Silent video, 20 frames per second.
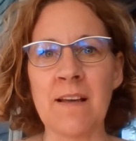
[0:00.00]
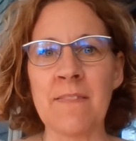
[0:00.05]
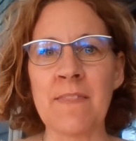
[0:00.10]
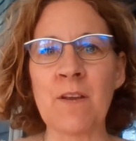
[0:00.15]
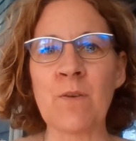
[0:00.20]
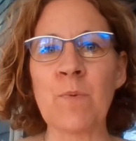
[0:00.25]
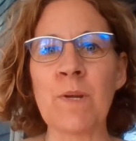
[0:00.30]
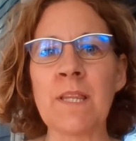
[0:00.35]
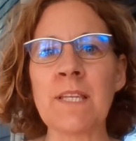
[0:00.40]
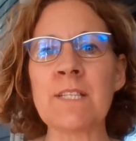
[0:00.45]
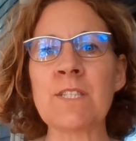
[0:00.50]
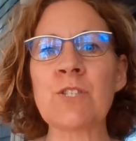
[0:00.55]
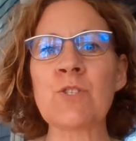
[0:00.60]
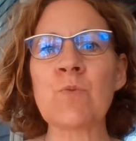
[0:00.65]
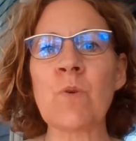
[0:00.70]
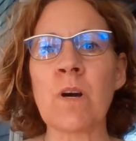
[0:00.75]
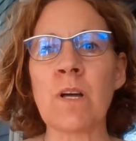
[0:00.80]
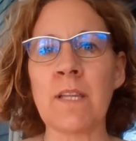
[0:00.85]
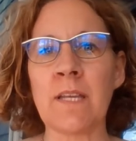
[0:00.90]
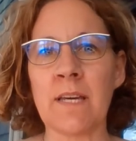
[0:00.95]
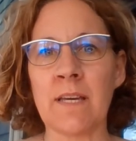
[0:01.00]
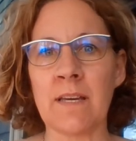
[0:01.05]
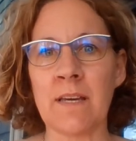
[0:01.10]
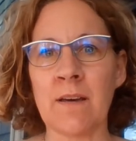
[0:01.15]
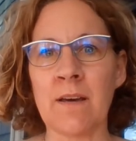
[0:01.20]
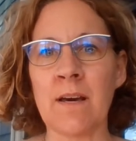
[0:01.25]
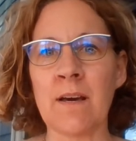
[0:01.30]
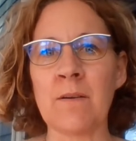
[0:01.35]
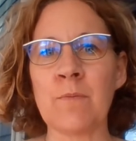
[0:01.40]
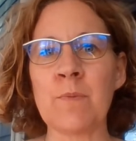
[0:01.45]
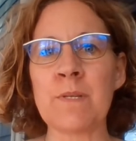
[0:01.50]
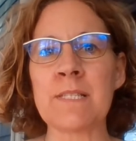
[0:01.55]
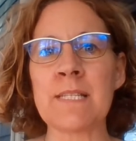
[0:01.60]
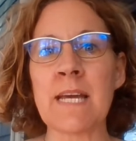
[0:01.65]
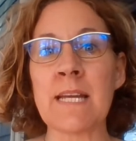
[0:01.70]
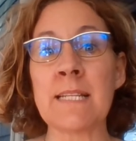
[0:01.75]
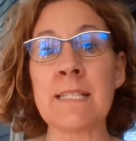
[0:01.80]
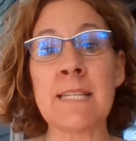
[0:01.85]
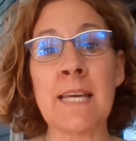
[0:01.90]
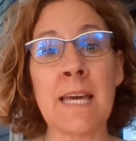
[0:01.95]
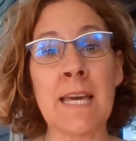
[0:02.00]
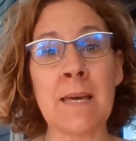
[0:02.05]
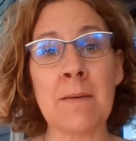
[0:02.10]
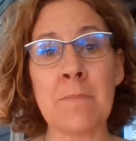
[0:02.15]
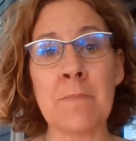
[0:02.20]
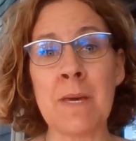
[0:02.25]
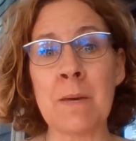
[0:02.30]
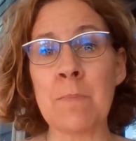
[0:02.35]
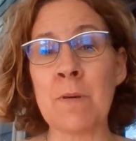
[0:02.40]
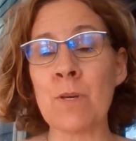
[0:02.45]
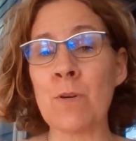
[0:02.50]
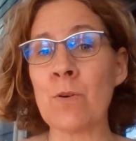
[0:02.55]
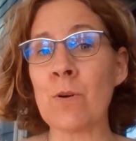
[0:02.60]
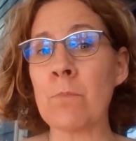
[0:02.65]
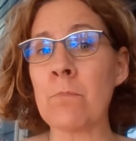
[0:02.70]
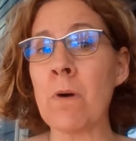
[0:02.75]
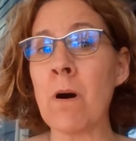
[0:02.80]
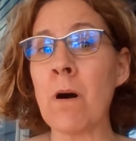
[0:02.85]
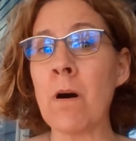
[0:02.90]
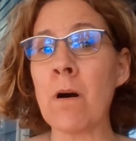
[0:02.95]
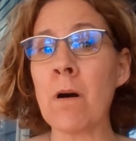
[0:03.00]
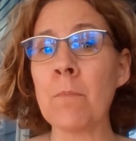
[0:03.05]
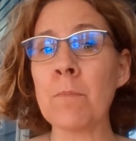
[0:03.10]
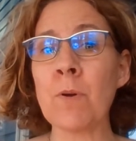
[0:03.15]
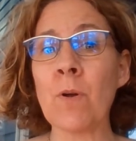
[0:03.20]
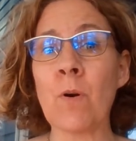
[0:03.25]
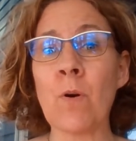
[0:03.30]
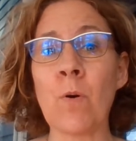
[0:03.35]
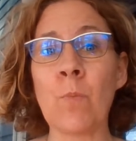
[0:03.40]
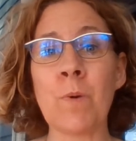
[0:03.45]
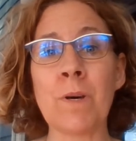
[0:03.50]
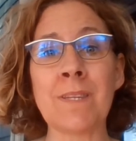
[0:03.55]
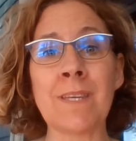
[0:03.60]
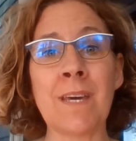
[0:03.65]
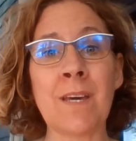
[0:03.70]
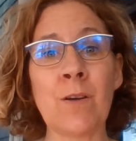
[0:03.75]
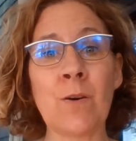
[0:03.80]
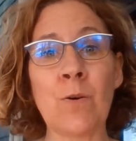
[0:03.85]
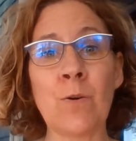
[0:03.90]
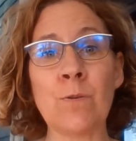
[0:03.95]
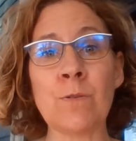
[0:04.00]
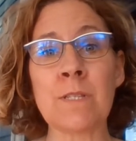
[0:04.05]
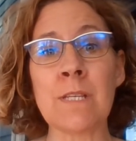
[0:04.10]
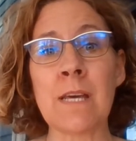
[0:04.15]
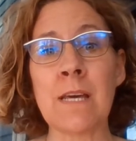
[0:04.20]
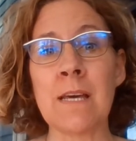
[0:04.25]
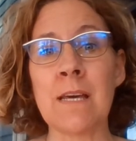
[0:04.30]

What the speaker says: They're really struggling with day-to-day. Maybe you're a mom, you're home with kiddos.